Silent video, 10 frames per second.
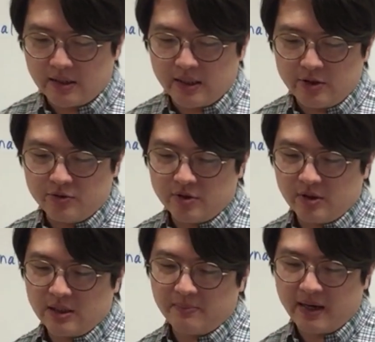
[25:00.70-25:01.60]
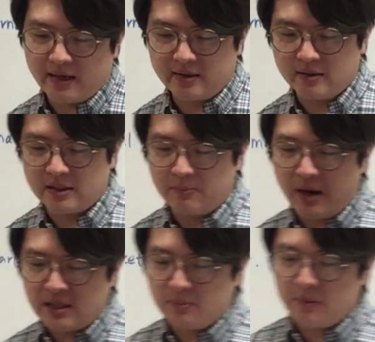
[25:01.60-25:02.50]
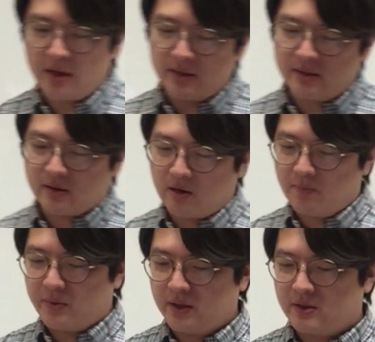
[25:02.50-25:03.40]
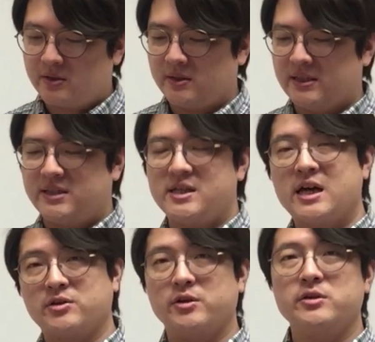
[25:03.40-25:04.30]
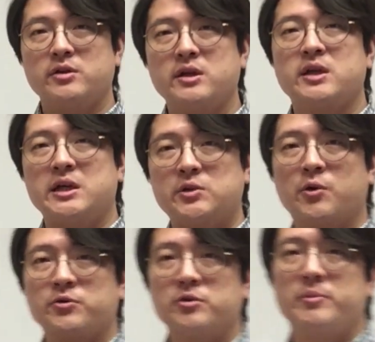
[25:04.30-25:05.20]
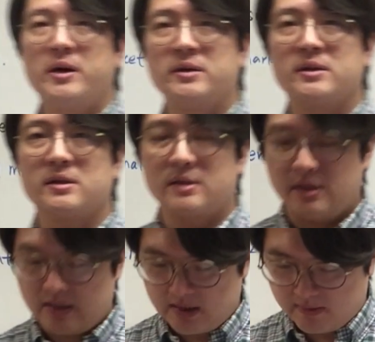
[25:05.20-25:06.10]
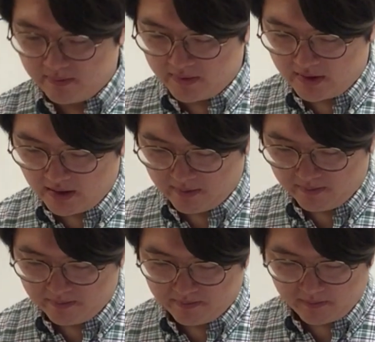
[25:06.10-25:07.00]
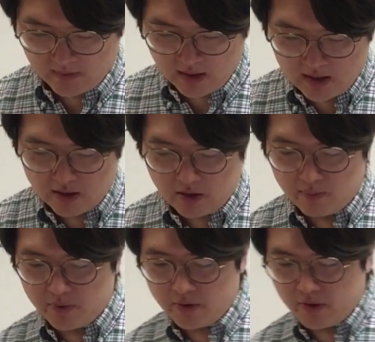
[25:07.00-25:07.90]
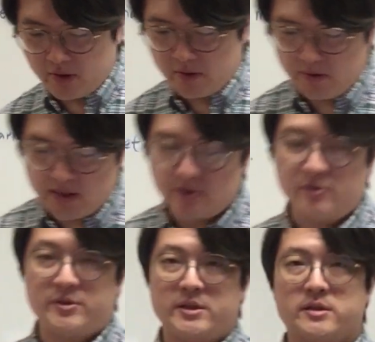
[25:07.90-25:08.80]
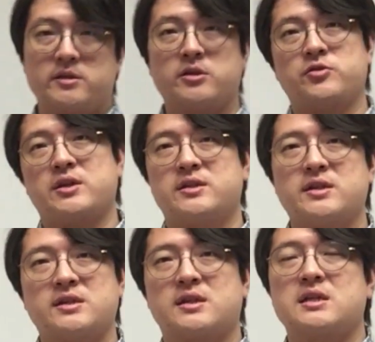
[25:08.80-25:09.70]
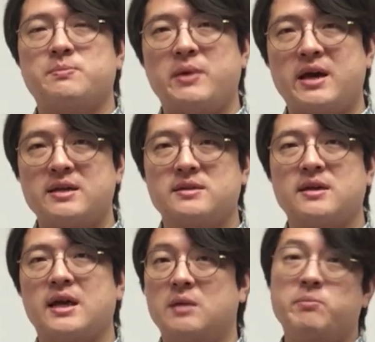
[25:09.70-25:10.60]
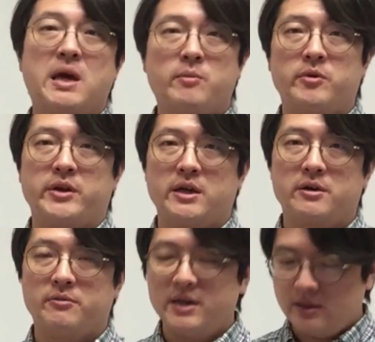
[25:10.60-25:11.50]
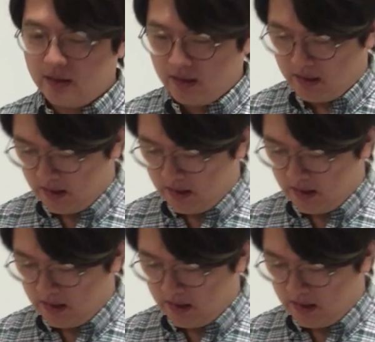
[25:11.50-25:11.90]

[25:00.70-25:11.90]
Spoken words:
They usually make the department compete each other in order to buy some computer resources such as disk space and memory, right?